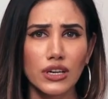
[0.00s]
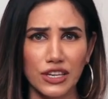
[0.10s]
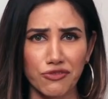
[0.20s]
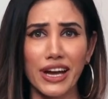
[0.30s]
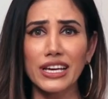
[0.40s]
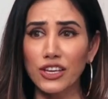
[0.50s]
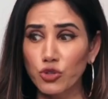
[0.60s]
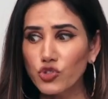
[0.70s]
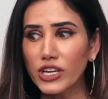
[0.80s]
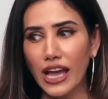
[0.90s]
In fact, I
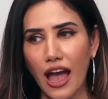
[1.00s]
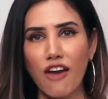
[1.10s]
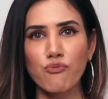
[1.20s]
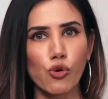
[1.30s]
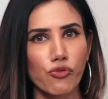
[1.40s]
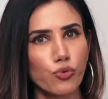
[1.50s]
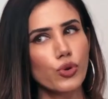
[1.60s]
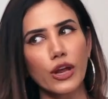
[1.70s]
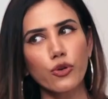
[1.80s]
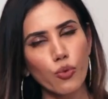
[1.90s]
usually have more
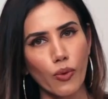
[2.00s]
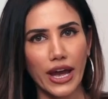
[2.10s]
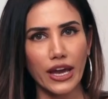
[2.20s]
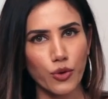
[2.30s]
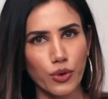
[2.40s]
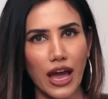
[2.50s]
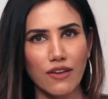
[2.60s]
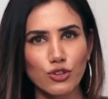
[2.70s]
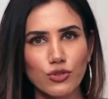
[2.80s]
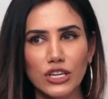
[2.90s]
food. I don't know why I don't
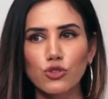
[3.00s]
have it today.